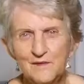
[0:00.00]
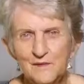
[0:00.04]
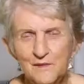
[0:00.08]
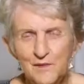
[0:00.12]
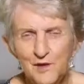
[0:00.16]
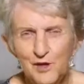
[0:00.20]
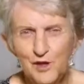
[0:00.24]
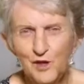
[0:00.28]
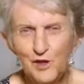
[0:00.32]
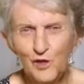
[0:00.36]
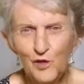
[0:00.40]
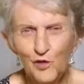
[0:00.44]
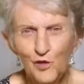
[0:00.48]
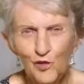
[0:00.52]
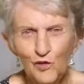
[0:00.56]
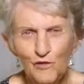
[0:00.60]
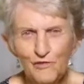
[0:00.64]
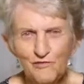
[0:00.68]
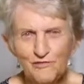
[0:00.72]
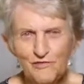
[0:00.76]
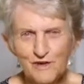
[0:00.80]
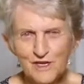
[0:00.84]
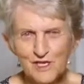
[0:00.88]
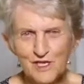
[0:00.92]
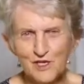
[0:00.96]
Your
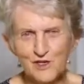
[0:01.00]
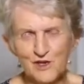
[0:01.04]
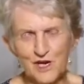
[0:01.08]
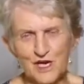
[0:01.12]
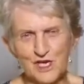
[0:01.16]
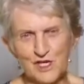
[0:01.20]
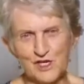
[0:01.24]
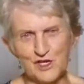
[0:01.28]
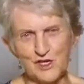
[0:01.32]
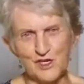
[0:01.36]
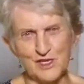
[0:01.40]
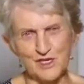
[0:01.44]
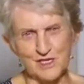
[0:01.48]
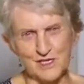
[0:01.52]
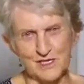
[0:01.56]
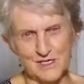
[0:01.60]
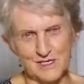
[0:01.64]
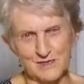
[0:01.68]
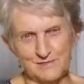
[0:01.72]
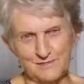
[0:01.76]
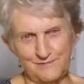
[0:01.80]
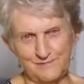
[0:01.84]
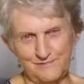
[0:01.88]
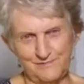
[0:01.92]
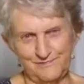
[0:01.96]

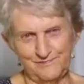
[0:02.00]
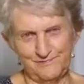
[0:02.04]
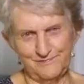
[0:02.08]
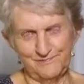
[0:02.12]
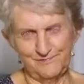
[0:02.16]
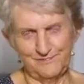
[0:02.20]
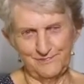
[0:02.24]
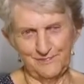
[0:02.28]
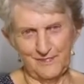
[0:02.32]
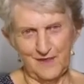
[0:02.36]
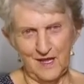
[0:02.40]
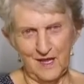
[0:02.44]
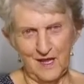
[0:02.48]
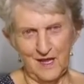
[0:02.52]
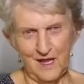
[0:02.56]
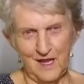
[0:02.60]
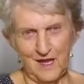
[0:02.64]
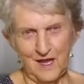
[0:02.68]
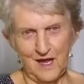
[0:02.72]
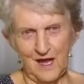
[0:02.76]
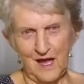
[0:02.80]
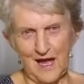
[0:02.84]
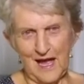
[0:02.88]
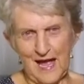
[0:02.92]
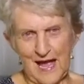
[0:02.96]
frustrations
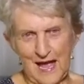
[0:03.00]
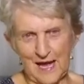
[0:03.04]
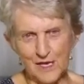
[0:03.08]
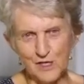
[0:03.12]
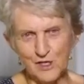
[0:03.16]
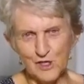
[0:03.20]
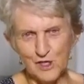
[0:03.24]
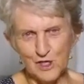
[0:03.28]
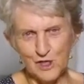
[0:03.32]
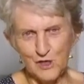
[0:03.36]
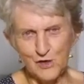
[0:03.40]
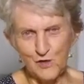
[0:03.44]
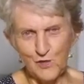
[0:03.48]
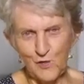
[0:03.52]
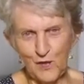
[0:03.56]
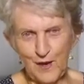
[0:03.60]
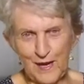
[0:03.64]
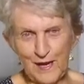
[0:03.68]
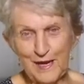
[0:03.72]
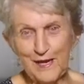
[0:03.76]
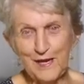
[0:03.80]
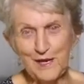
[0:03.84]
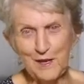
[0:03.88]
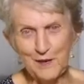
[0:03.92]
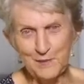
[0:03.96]
are actually your
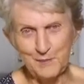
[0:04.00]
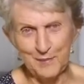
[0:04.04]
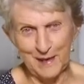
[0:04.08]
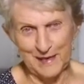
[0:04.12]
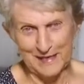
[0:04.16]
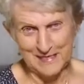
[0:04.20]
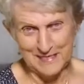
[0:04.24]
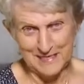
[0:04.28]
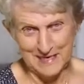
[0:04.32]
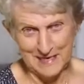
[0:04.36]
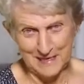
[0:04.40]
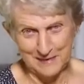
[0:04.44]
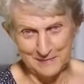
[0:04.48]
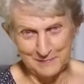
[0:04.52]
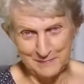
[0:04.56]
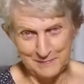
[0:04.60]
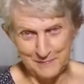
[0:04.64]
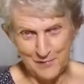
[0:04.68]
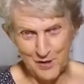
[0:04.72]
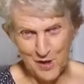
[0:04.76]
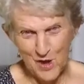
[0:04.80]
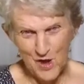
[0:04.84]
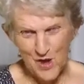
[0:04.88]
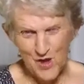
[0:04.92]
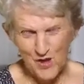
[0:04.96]
incubator.
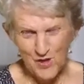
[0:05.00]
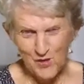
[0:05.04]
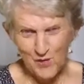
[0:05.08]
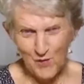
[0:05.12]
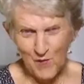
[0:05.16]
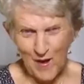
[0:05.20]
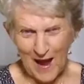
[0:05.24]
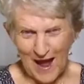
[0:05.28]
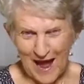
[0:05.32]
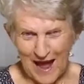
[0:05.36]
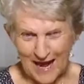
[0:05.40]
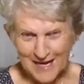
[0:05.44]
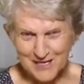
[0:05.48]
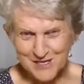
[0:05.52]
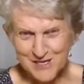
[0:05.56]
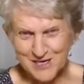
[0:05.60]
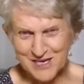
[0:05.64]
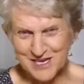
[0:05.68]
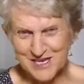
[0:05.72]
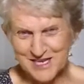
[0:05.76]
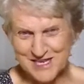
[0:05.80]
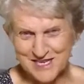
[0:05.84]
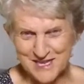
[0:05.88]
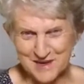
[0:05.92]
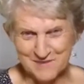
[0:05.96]
You're
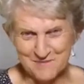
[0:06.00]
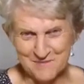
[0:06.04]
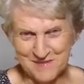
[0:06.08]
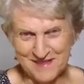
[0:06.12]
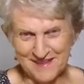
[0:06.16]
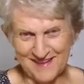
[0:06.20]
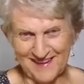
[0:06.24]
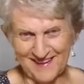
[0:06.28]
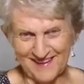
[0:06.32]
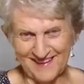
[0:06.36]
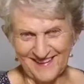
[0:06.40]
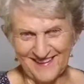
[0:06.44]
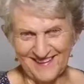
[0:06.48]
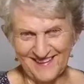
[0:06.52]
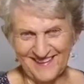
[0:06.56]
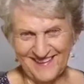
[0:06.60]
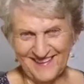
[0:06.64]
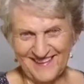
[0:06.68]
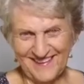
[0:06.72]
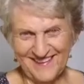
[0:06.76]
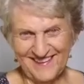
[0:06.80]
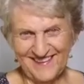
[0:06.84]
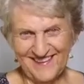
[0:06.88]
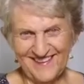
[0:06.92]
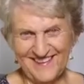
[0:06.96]
hatching something
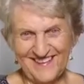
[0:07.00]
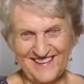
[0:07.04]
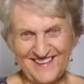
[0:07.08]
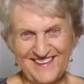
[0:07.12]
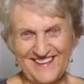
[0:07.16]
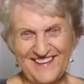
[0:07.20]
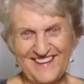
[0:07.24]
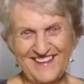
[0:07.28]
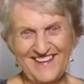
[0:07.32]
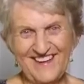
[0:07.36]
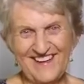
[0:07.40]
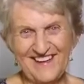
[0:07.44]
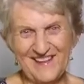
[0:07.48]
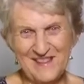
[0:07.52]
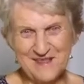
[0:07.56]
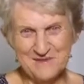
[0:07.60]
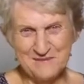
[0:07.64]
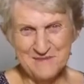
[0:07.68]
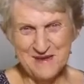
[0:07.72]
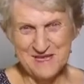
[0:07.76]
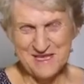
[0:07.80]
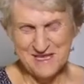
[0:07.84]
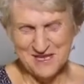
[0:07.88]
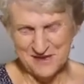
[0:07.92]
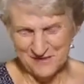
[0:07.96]
in the
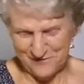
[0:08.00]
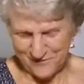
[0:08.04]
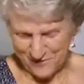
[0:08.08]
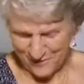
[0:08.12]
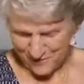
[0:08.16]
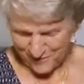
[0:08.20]
midst of your